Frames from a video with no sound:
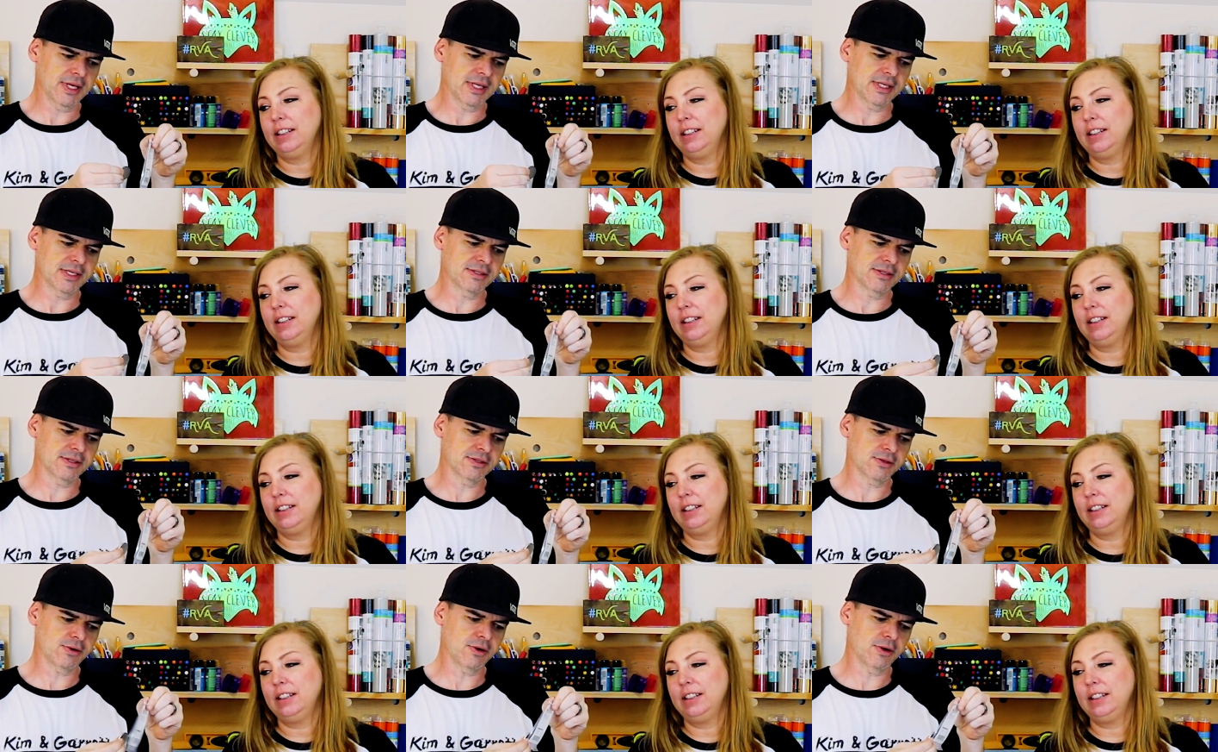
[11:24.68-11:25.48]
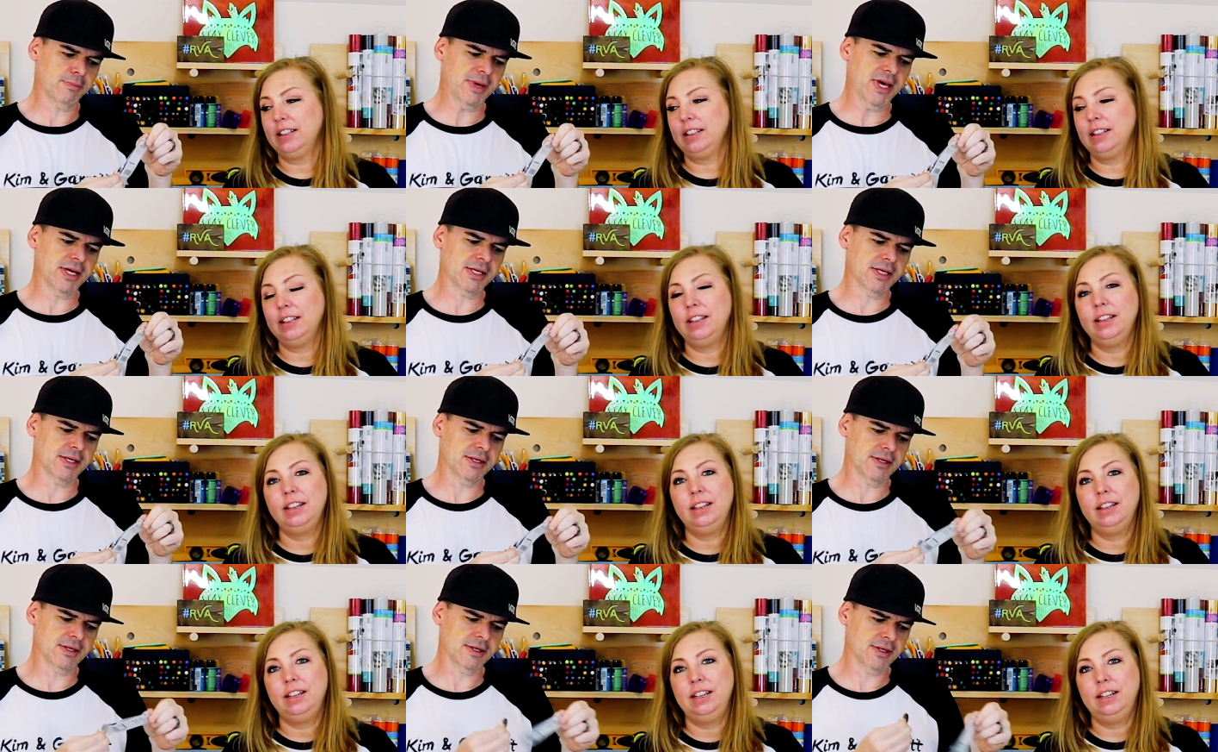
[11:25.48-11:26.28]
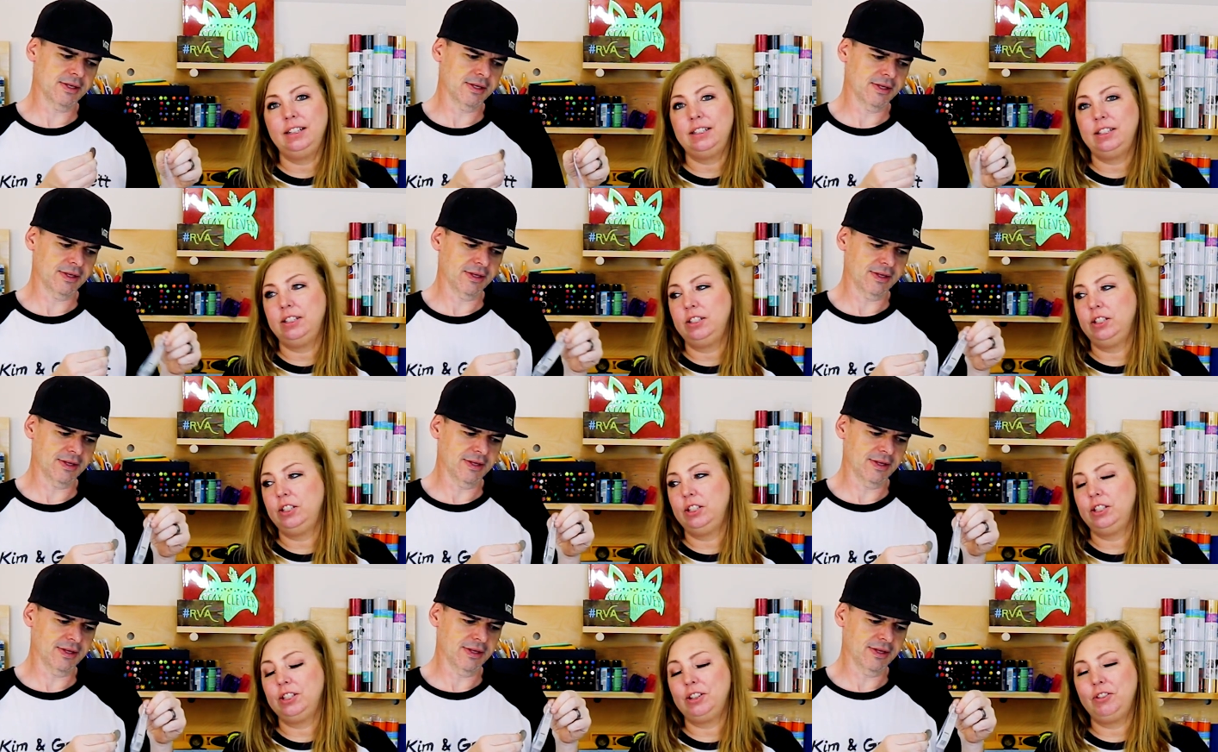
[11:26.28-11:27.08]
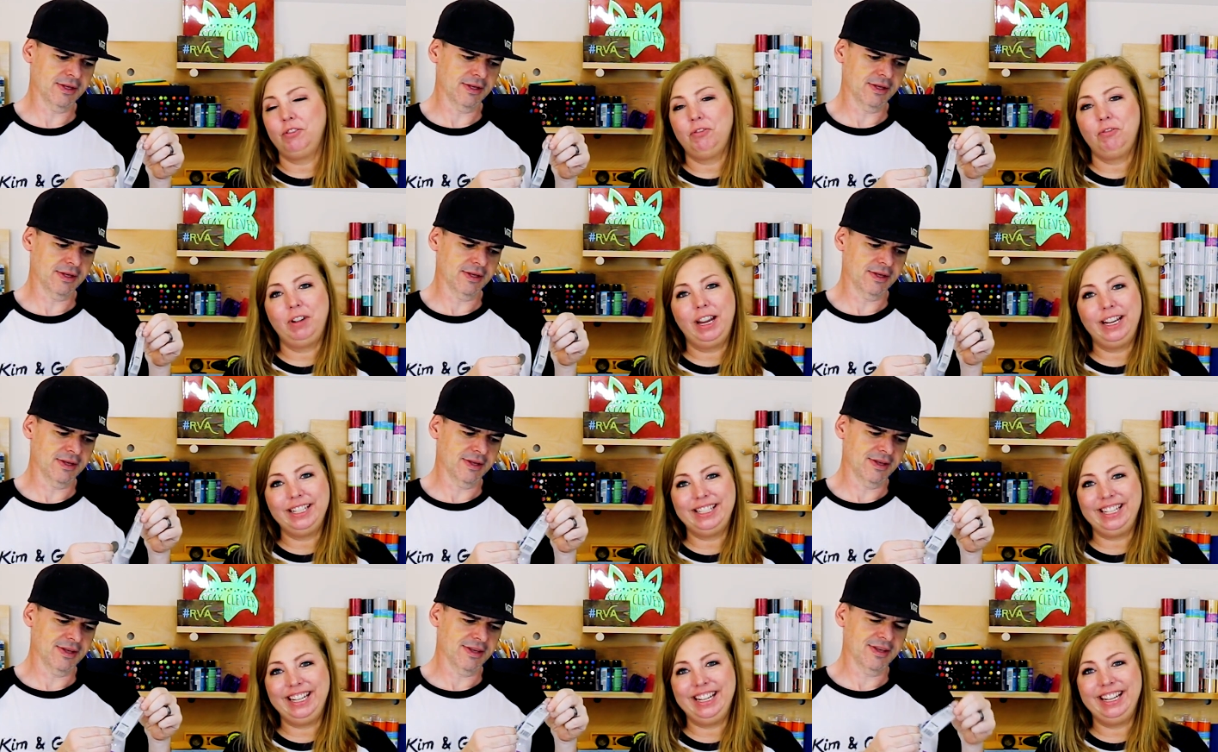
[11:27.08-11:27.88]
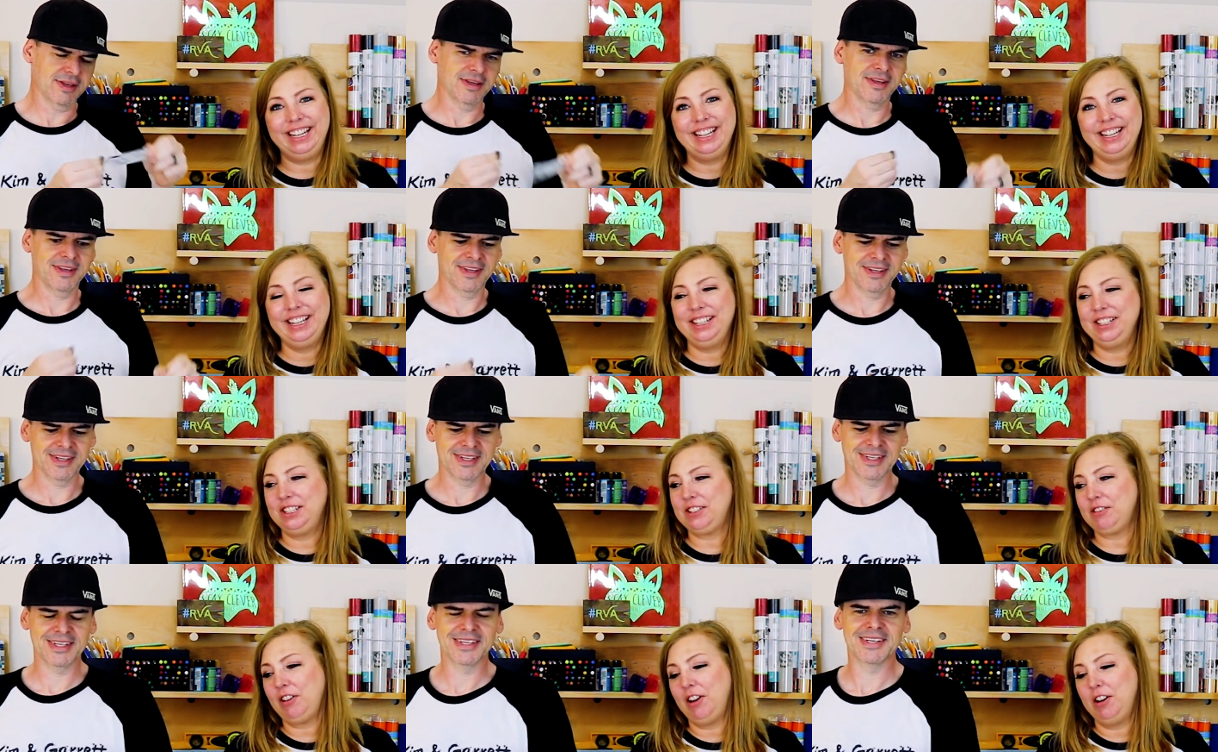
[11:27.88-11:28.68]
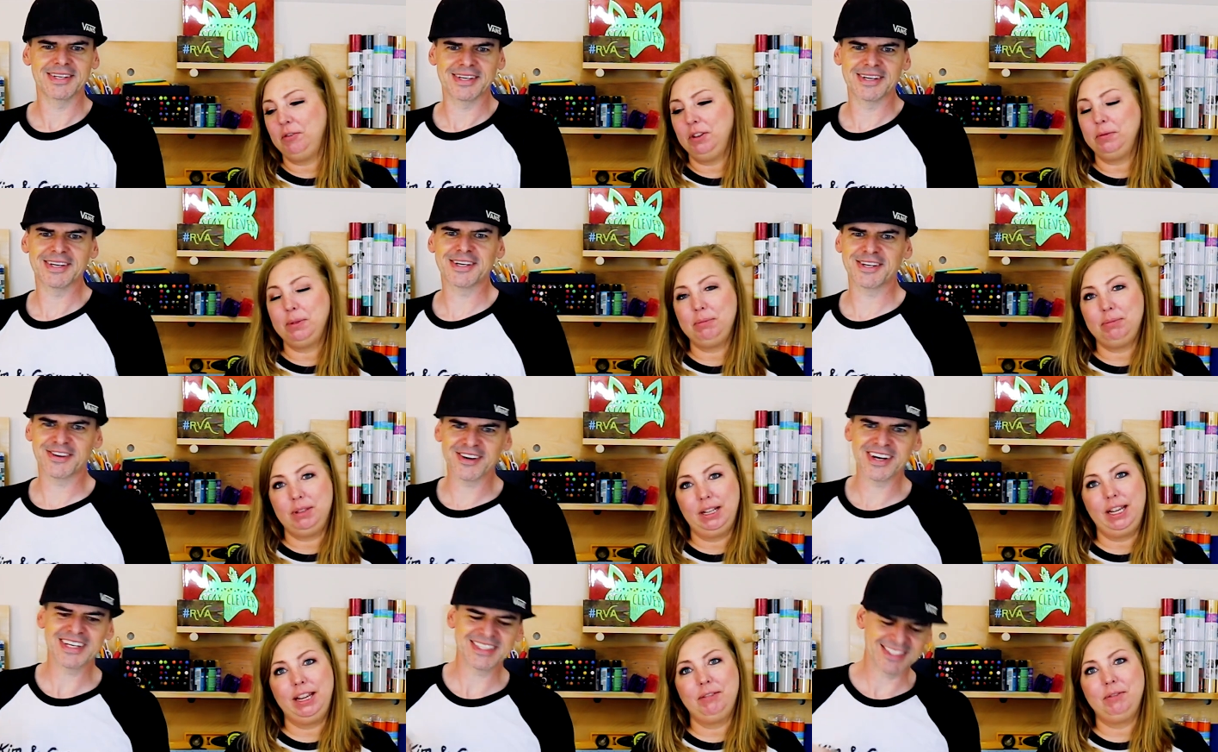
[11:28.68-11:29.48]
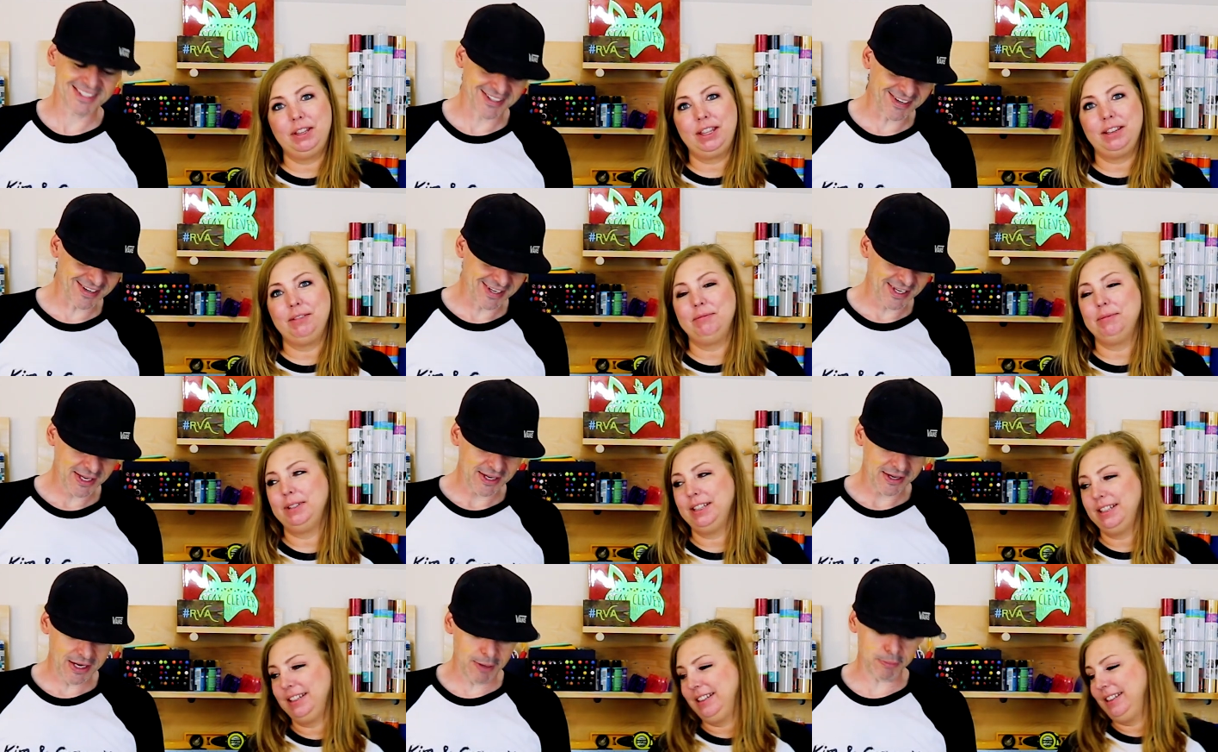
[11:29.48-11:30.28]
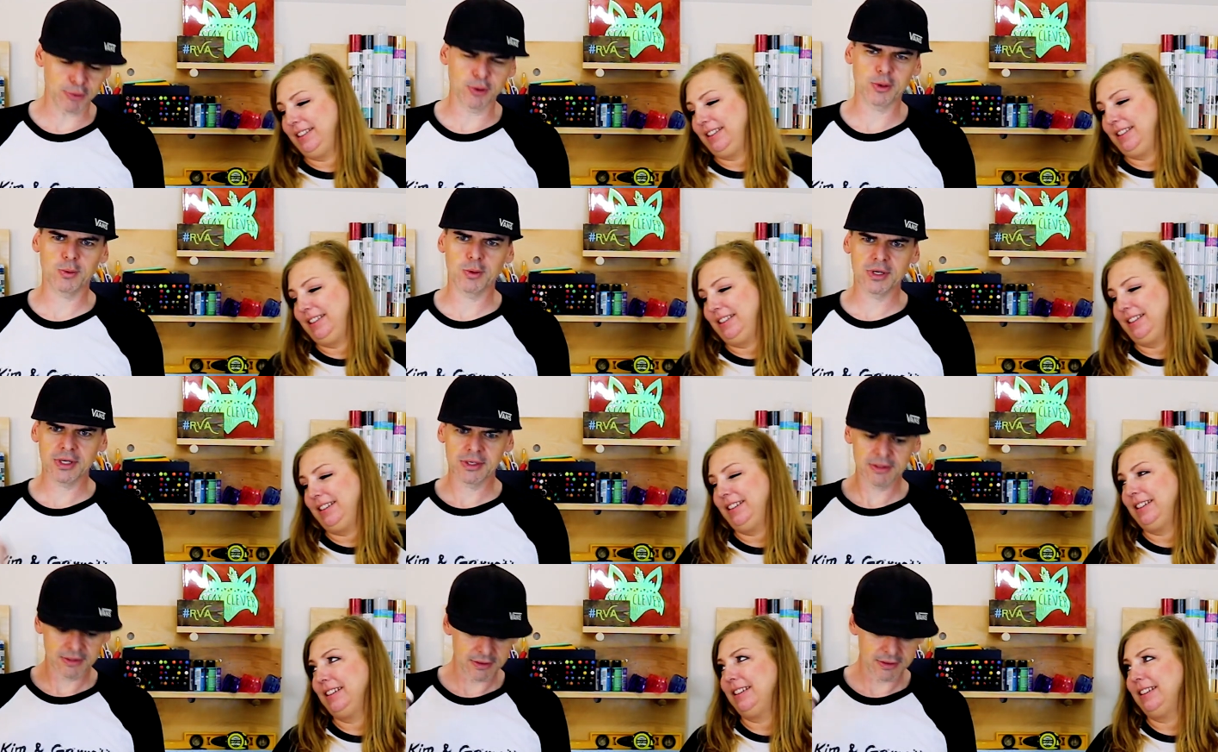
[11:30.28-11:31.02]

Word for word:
Speaker 1: think this is a strong magnet.
Speaker 2: It's crazy strong. We've been playing crazy with strong. them.
Speaker 1: I broke one.